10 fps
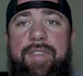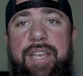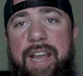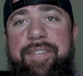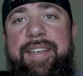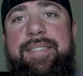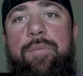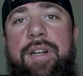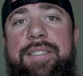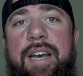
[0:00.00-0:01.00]
If I had to get
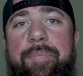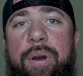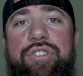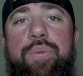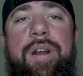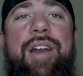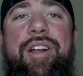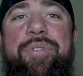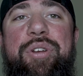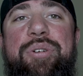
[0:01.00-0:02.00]
some work done
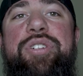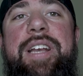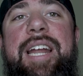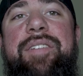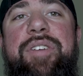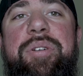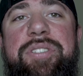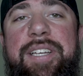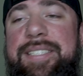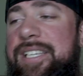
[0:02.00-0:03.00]
post-workout, I'm usually kind of
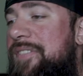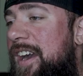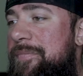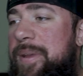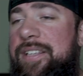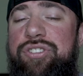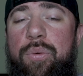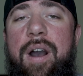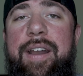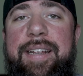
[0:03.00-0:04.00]
useless if I've been
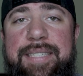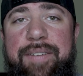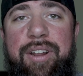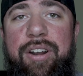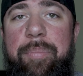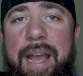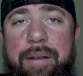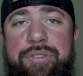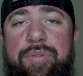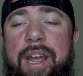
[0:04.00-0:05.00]
squatting 700
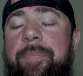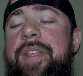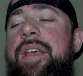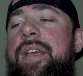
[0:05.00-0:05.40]
pounds, right?